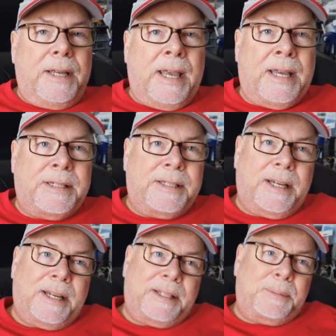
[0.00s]
And
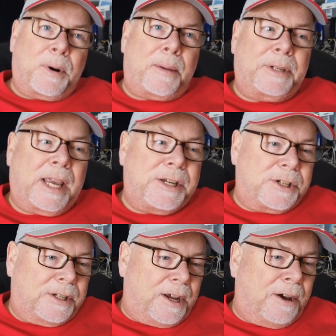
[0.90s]
the
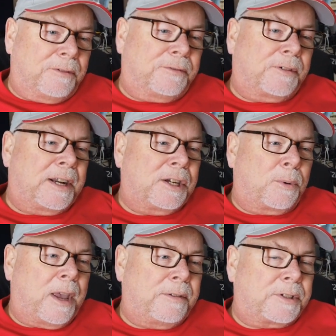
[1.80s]
propagation of radio
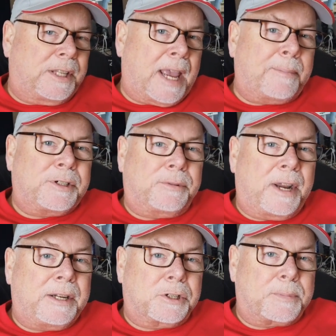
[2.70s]
waves in the amateur
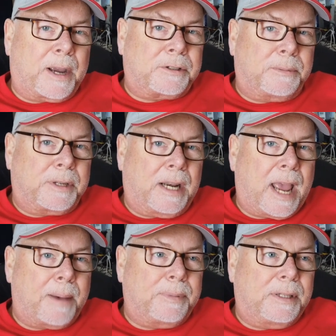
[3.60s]
radio spectrum can
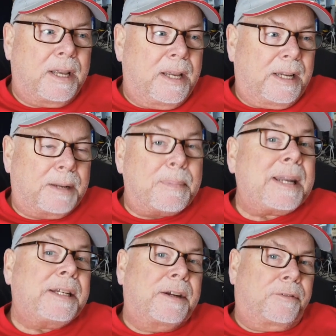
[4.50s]
happen in
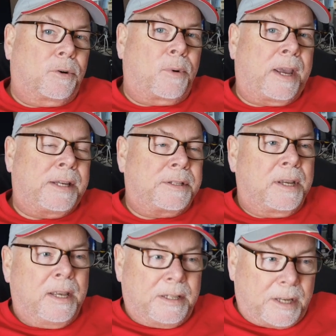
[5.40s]
many different ways.
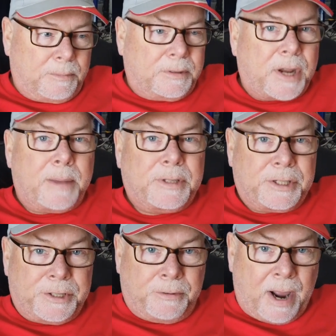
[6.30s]
Sometimes
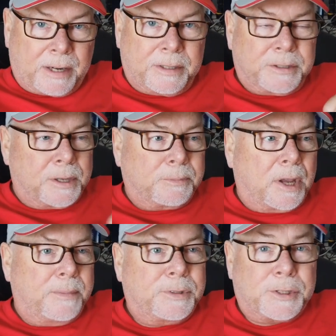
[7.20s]
it's direct,
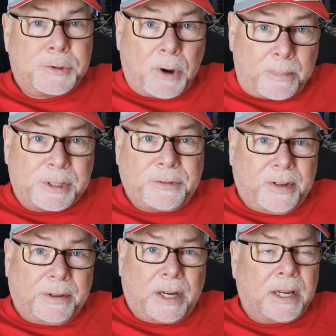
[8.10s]
sometimes it's
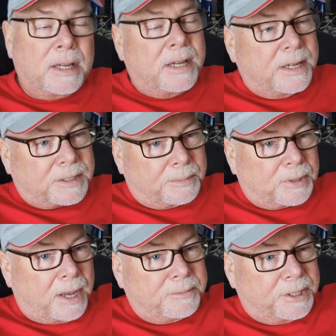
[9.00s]
tropospheric,
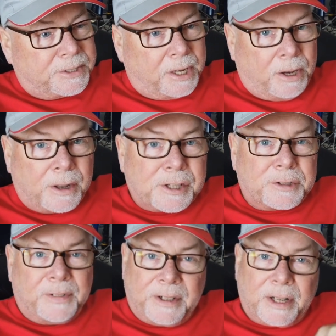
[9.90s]
sometimes it's
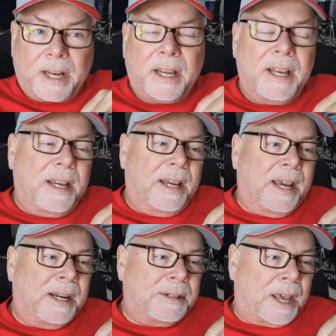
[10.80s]
ionospheric.
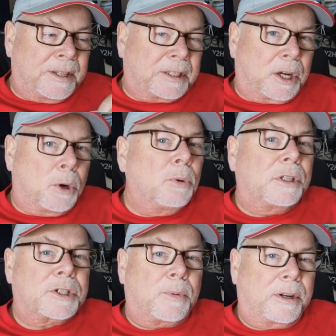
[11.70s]
And I think the
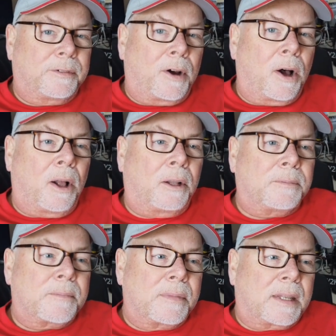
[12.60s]
coolest one of
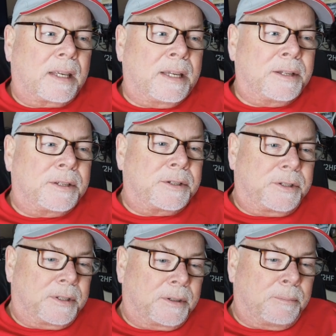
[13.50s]
all
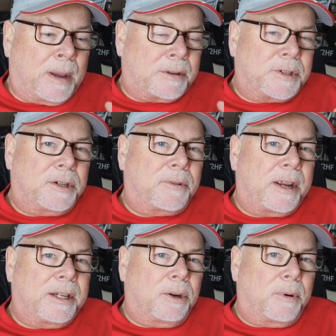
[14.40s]
is bouncing
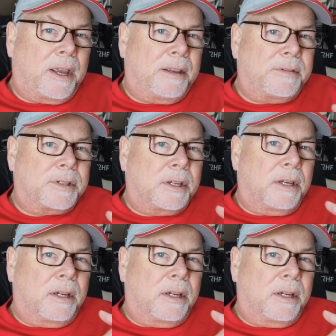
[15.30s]
radio waves